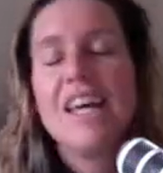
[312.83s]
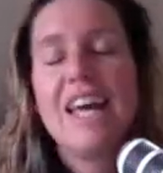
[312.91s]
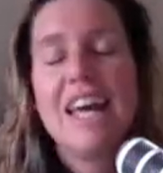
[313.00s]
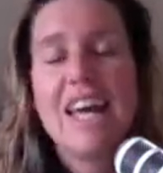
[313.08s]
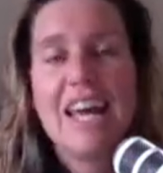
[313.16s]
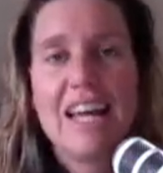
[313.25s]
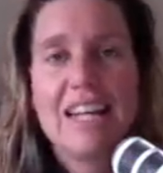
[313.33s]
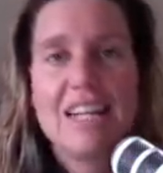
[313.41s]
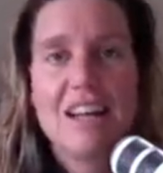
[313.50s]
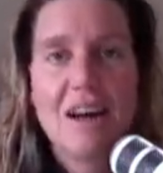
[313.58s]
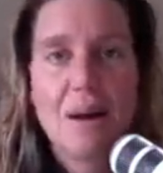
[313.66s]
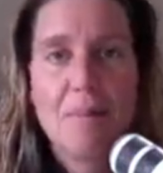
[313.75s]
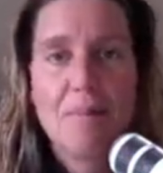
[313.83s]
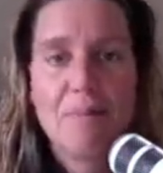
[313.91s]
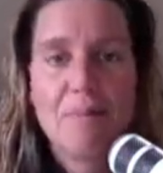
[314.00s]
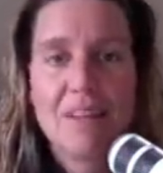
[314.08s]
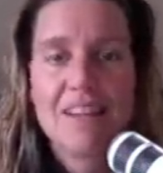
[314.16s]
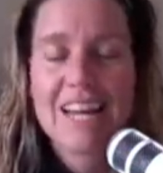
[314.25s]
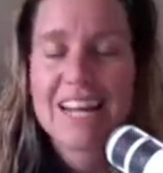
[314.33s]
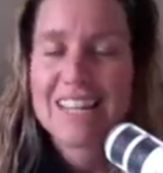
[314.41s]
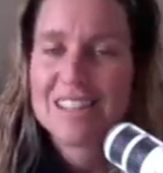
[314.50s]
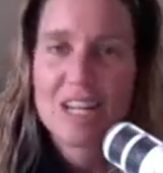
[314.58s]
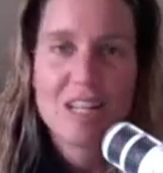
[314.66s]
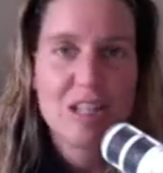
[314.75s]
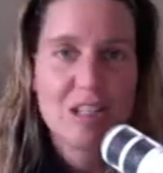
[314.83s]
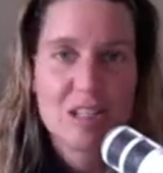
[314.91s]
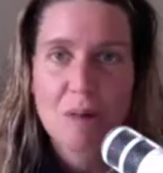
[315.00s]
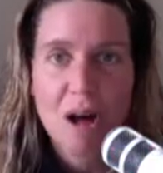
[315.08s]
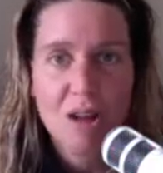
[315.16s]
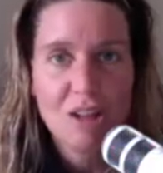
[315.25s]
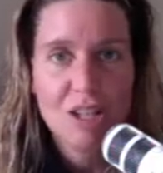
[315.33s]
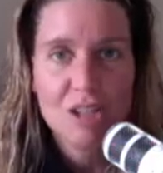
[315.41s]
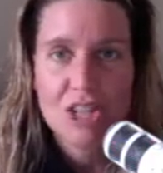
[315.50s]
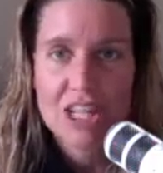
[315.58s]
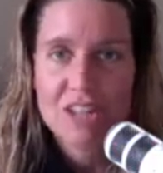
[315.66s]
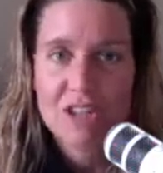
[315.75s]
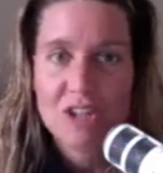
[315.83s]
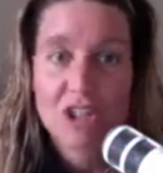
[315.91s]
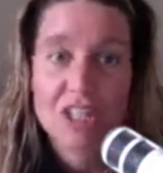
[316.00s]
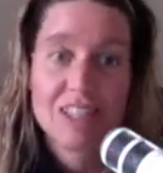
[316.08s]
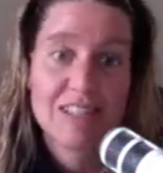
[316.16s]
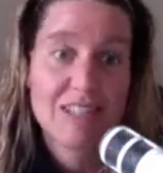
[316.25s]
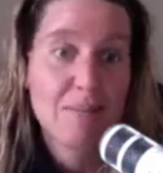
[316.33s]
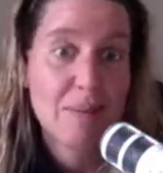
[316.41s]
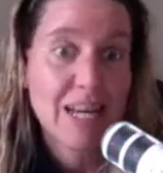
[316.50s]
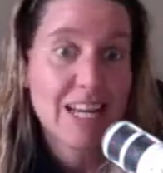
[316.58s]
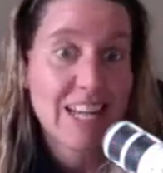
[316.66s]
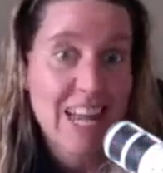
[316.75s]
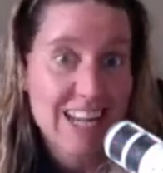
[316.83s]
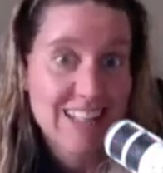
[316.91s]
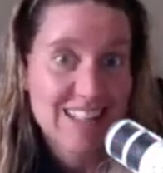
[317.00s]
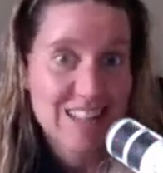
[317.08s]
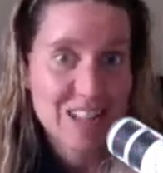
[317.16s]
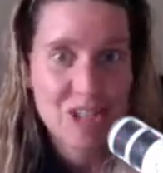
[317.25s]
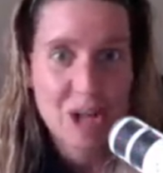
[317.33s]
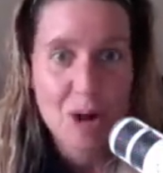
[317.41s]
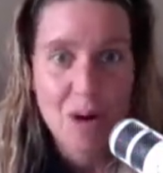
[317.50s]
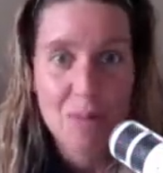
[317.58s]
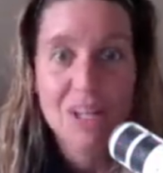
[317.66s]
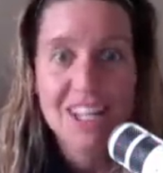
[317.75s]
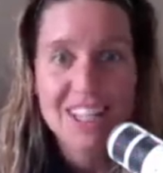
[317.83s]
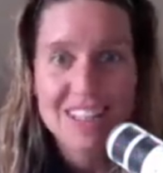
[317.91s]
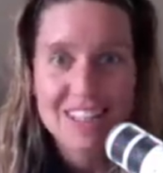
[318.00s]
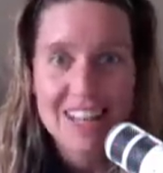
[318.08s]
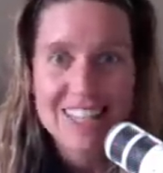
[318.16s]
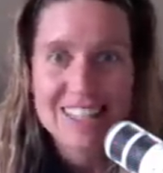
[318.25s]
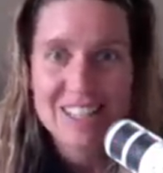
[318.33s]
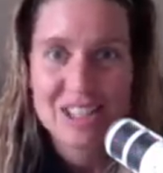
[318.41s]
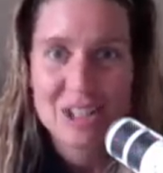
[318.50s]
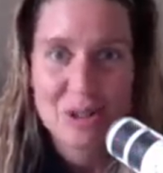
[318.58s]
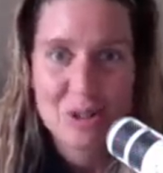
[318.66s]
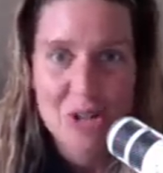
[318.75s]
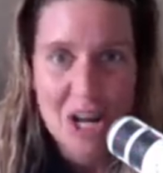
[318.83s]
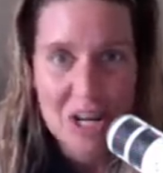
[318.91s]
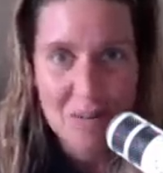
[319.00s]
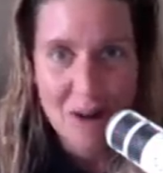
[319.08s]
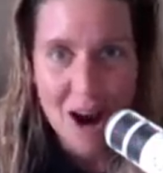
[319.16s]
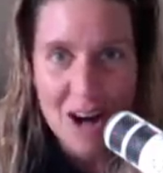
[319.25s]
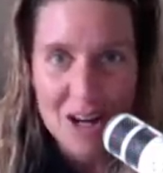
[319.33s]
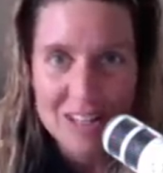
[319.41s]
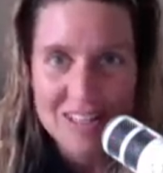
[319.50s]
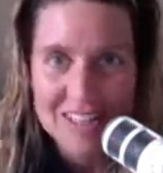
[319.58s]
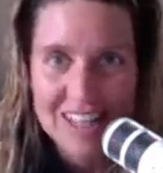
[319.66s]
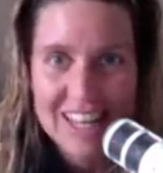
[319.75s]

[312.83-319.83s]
And like I said, these small little changes, you're going to see big gains. So I'm really excited to track your progress.